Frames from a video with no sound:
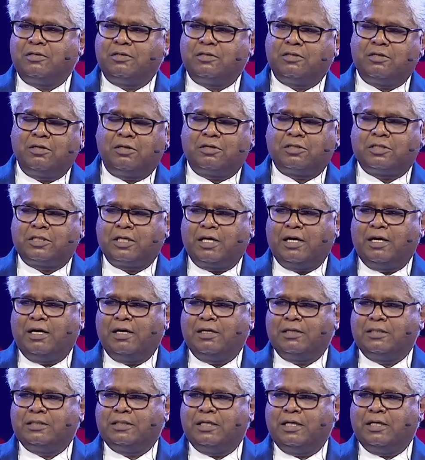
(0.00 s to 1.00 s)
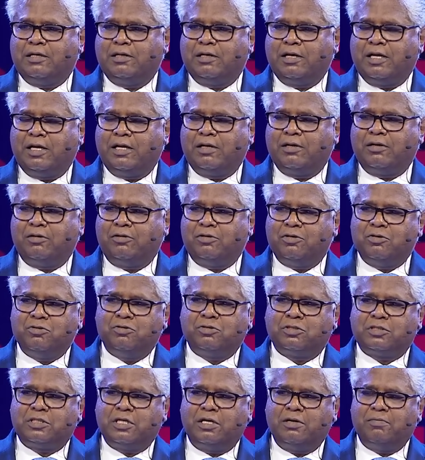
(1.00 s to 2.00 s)
took charge and, and
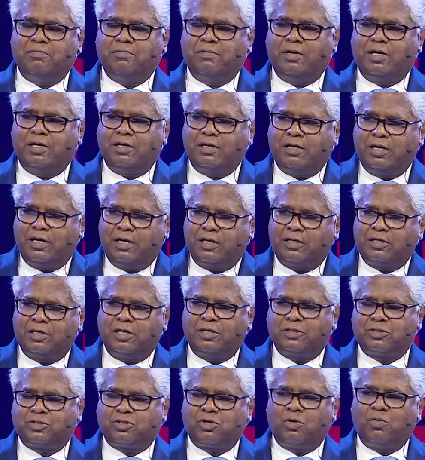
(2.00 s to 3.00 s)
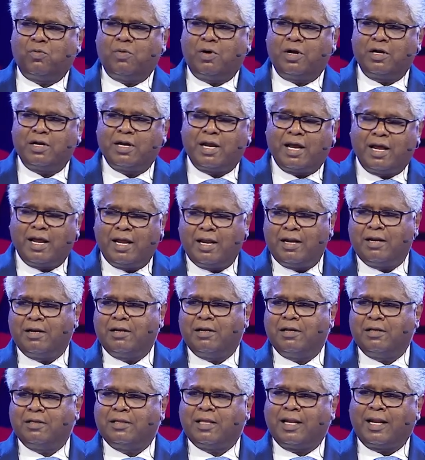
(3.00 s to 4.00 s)
used him and, and, and so on. And
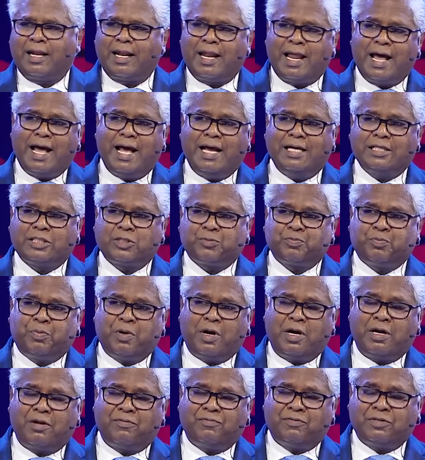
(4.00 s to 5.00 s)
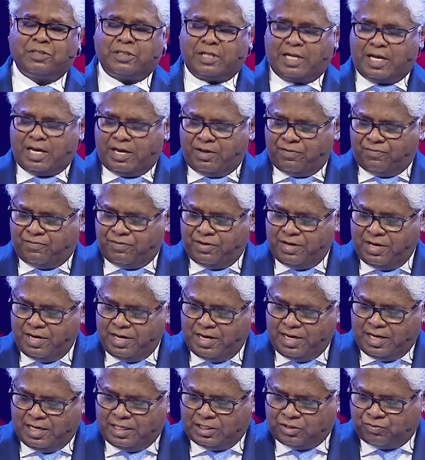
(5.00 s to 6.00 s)
the last part of his life
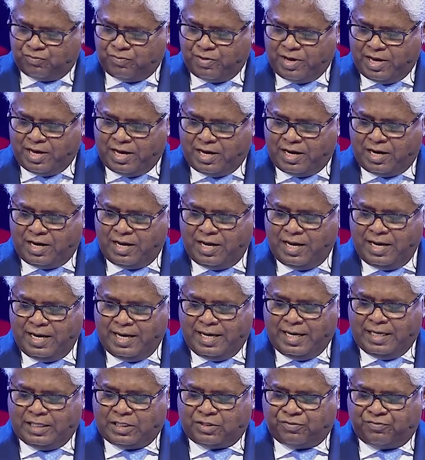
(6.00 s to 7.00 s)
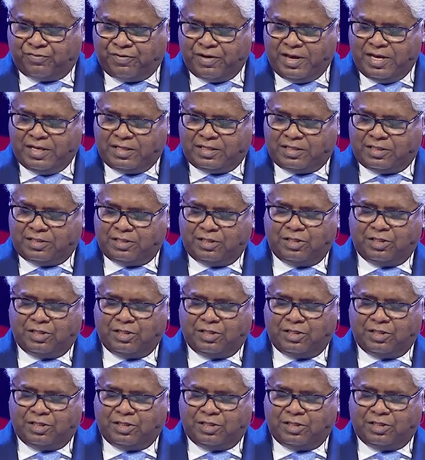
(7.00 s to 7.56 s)
is where his faith